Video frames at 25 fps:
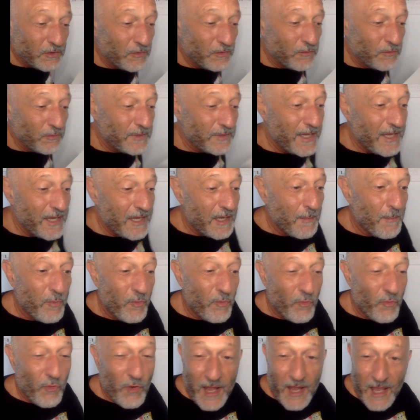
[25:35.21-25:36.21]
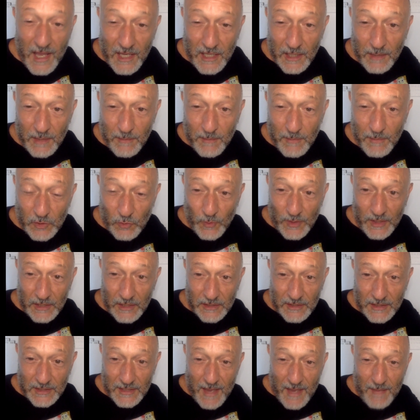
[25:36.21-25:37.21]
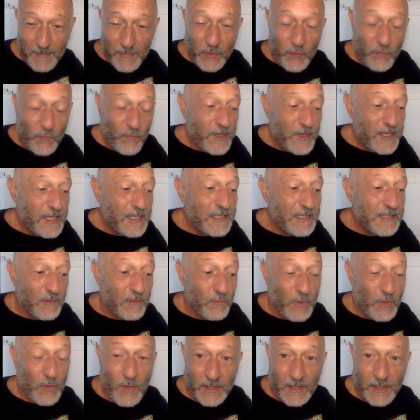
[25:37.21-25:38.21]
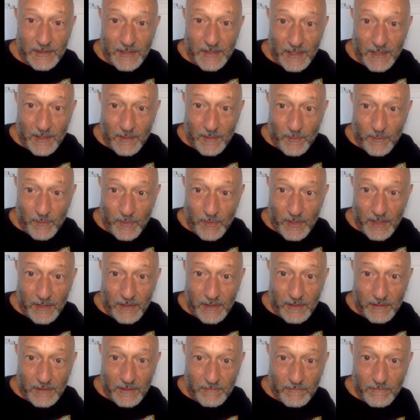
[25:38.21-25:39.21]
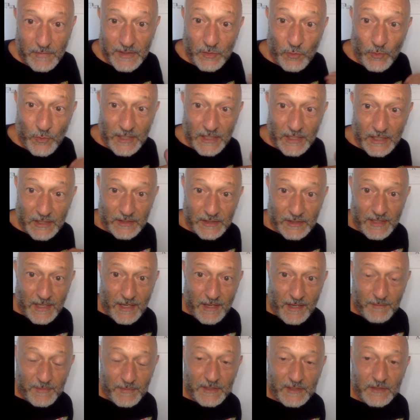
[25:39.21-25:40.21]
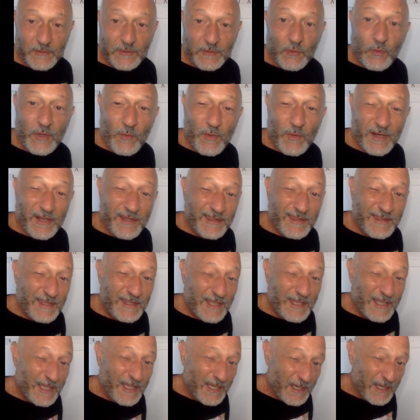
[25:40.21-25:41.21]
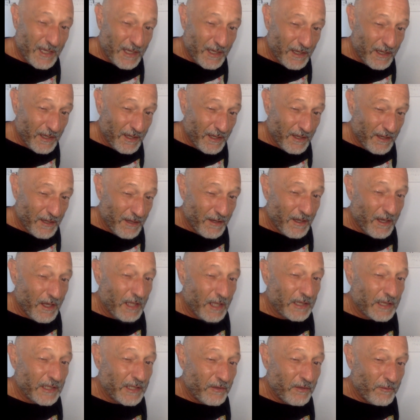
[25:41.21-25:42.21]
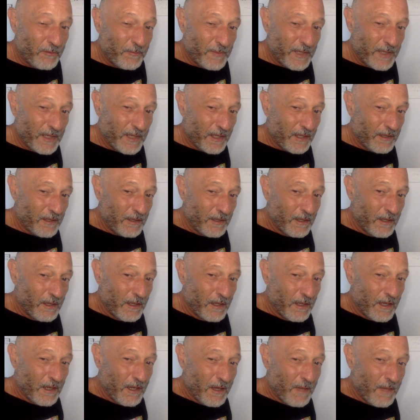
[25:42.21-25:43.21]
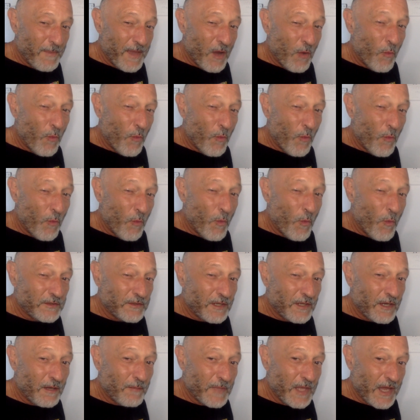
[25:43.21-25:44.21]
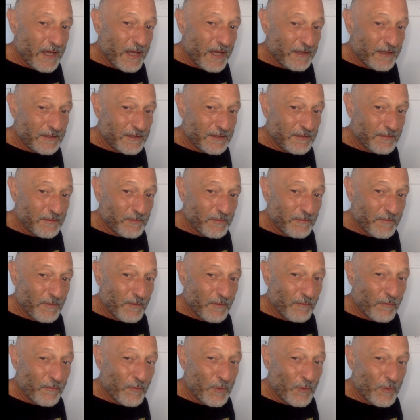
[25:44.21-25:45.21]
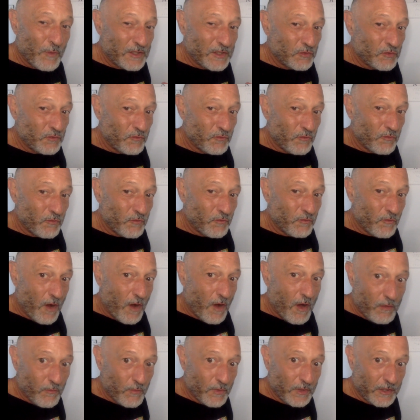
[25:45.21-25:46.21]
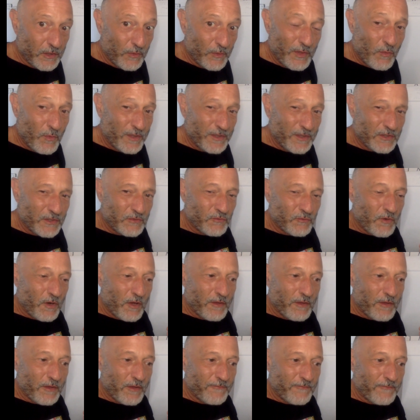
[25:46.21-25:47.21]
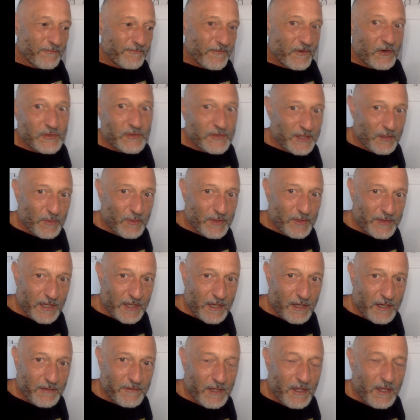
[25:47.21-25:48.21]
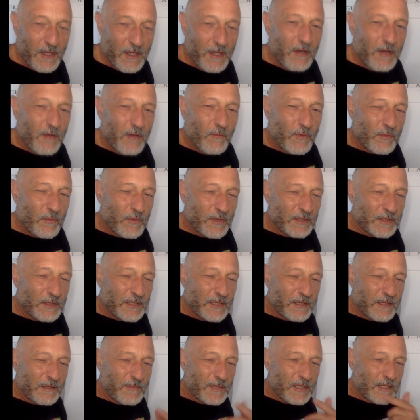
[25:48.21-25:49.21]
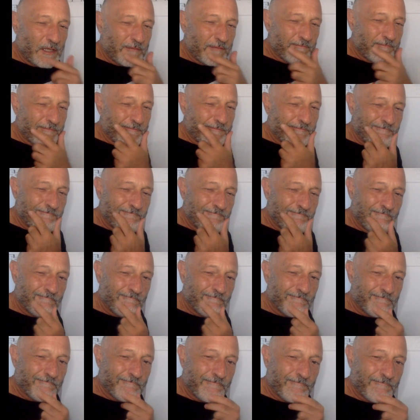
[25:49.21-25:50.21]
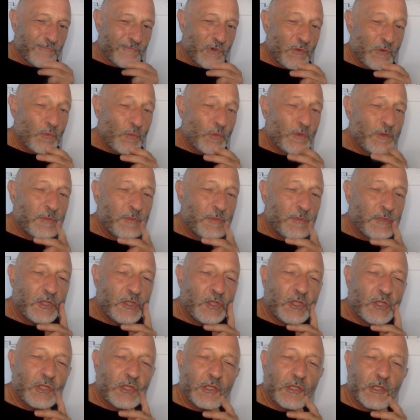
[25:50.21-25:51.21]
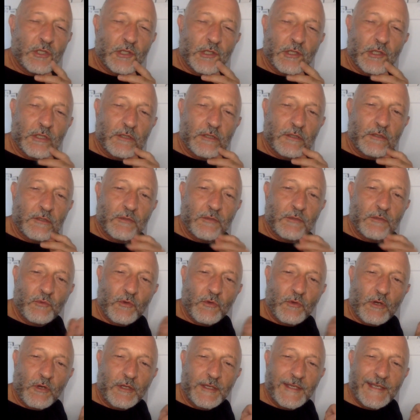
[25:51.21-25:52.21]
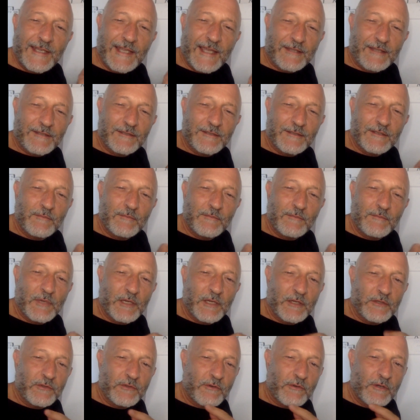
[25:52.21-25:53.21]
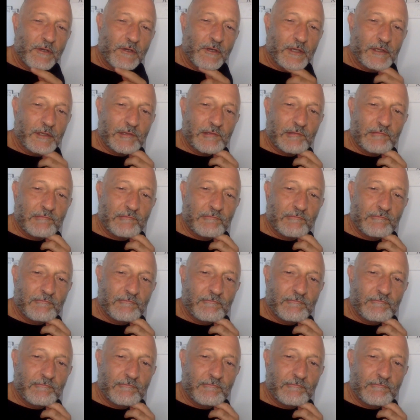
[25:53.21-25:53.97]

to take a break in between each step. The reason we want to take a break between each step is that we want to think a little bit about what's to come next before we just draw really quick. We don't want to just draw the first thing we think of. We want to take a minute and, what would be good to draw next in my drawing?